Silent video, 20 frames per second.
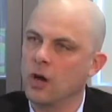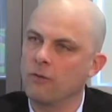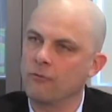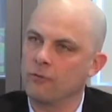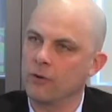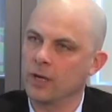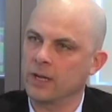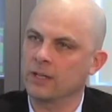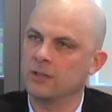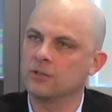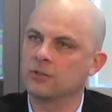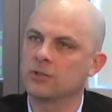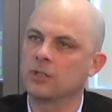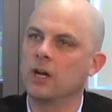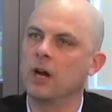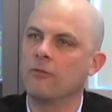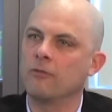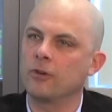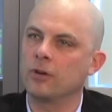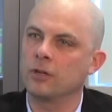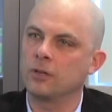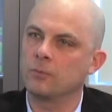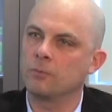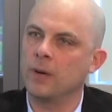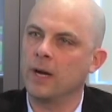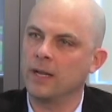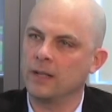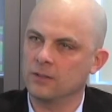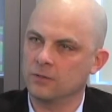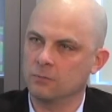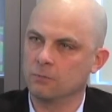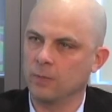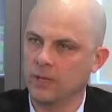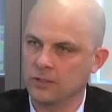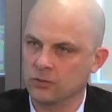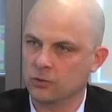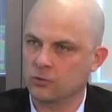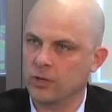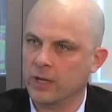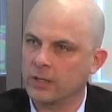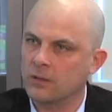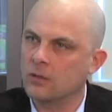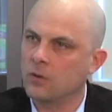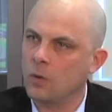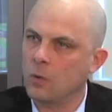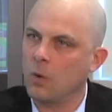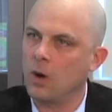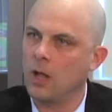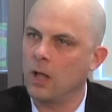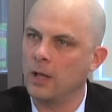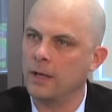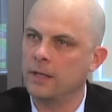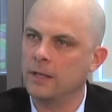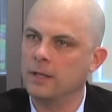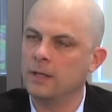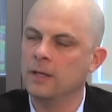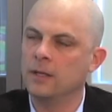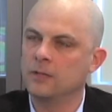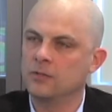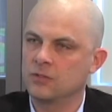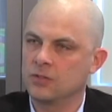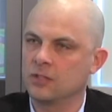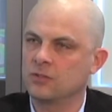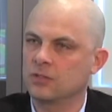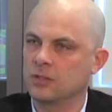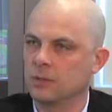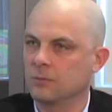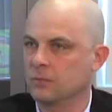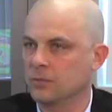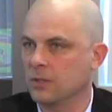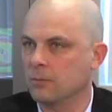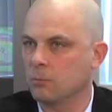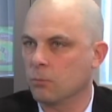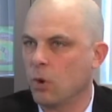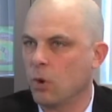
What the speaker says: offering is governed by strict quality systems and